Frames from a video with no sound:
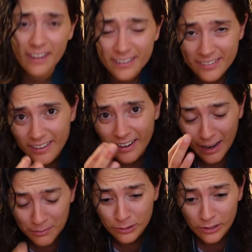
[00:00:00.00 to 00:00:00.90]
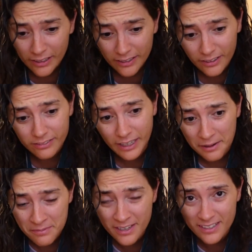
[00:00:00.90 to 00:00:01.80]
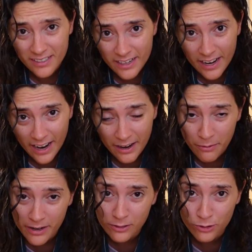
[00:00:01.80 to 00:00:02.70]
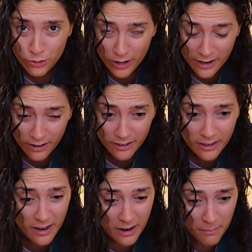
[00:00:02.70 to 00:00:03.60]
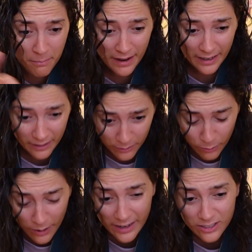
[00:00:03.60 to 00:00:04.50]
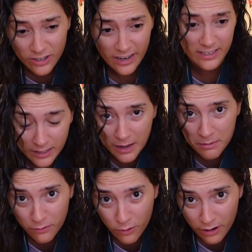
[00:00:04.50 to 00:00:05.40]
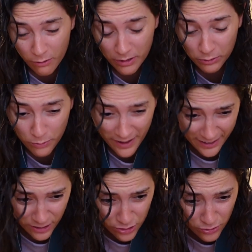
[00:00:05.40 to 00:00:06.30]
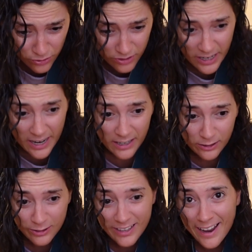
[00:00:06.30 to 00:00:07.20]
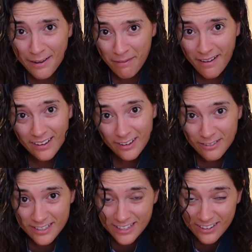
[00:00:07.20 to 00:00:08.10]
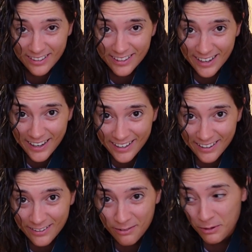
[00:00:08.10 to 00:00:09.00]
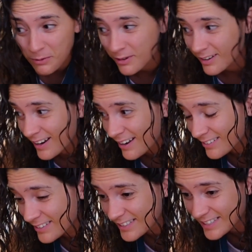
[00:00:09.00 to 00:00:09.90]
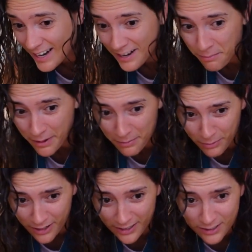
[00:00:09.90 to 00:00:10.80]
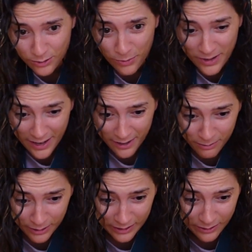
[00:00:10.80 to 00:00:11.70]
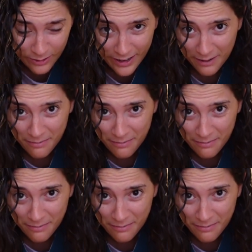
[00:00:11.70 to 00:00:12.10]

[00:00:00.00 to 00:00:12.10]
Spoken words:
had absolutely no time. Yesterday I went to try on my wedding dress. The day before I went to buy the shoes. Today apparently was the only day that we were allowed to sign the papers to be able to get